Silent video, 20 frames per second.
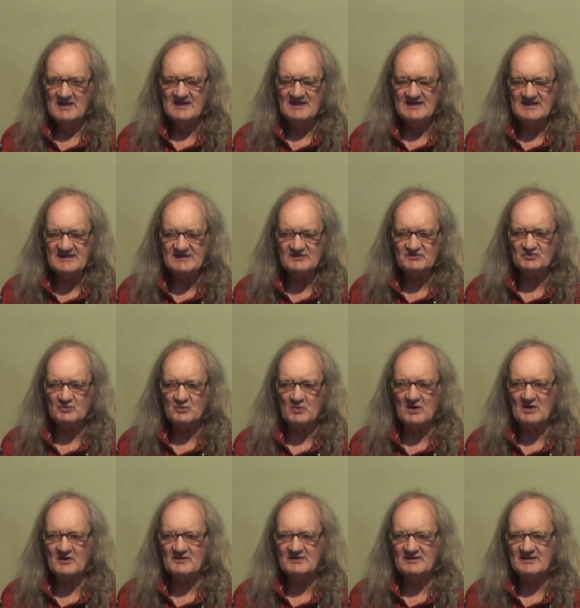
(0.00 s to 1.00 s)
Each
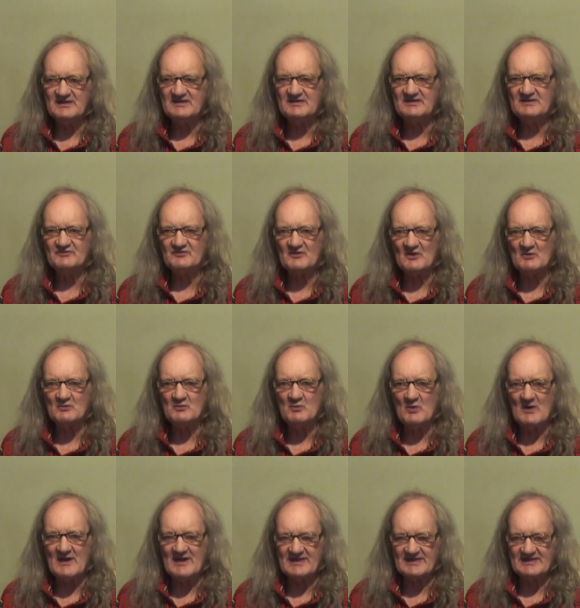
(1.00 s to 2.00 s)
one in his own
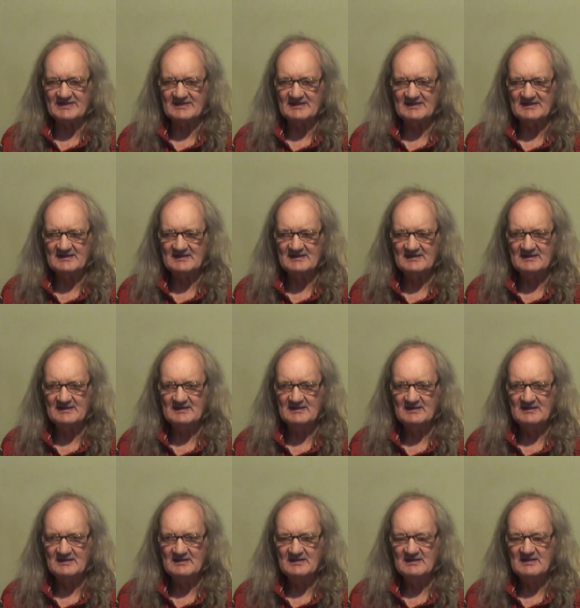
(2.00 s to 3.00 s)
way
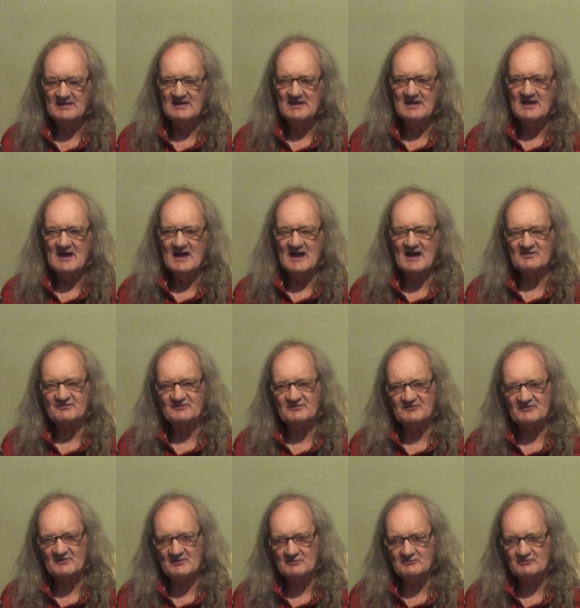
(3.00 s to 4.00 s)
has
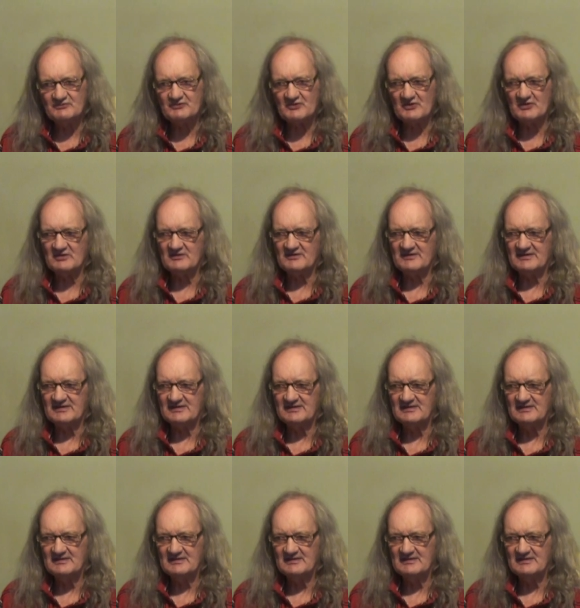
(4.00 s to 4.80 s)
his own journey.